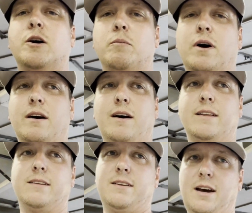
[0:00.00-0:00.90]
But at
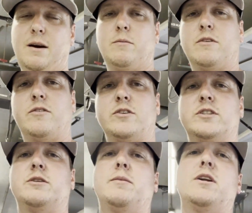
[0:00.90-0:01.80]
the time when I first did
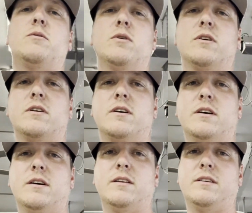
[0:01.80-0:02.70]
the metal work,
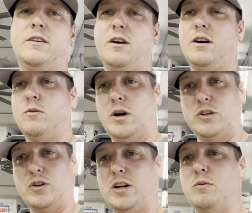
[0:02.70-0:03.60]
I
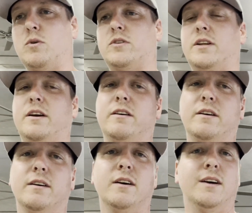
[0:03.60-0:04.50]
tried to work that area.